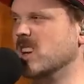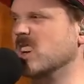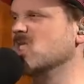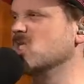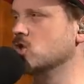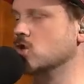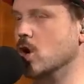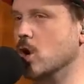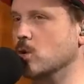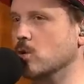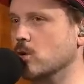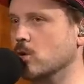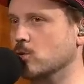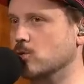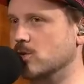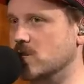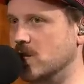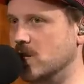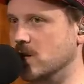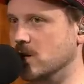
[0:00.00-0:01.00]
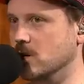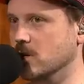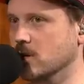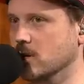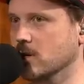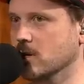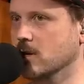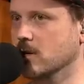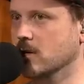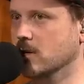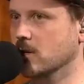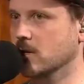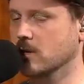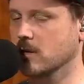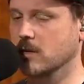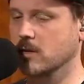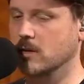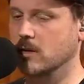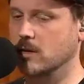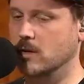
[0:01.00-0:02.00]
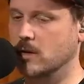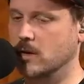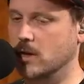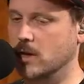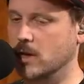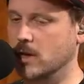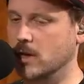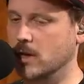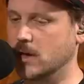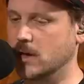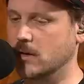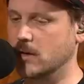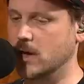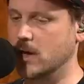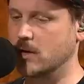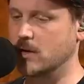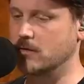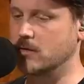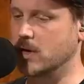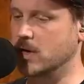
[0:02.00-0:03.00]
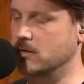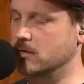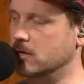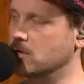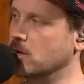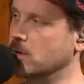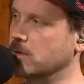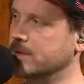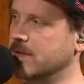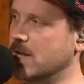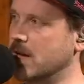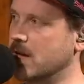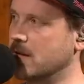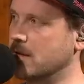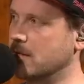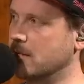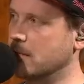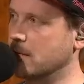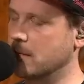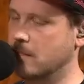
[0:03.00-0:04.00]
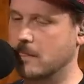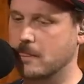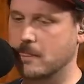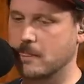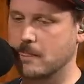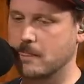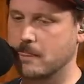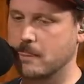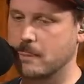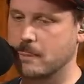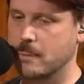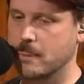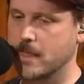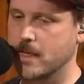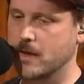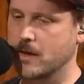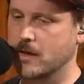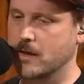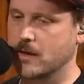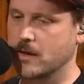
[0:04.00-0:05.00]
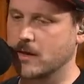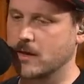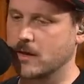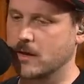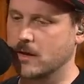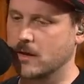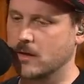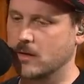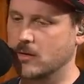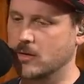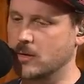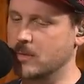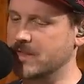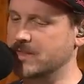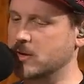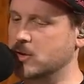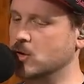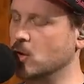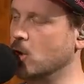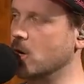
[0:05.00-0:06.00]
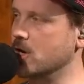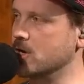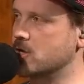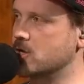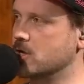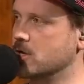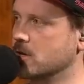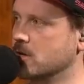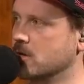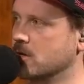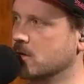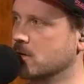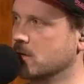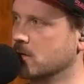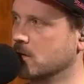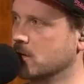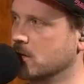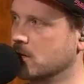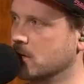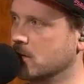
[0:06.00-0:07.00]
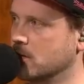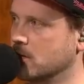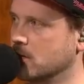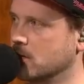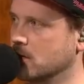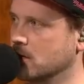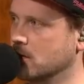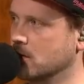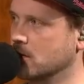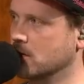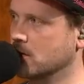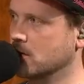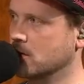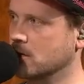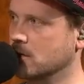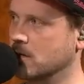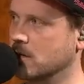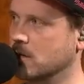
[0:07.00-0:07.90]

in Njoku tier. Mm -hmm. uh, I don't know if you guys agree with that. No, I, I do. I do. What about the Dorch? Uh, the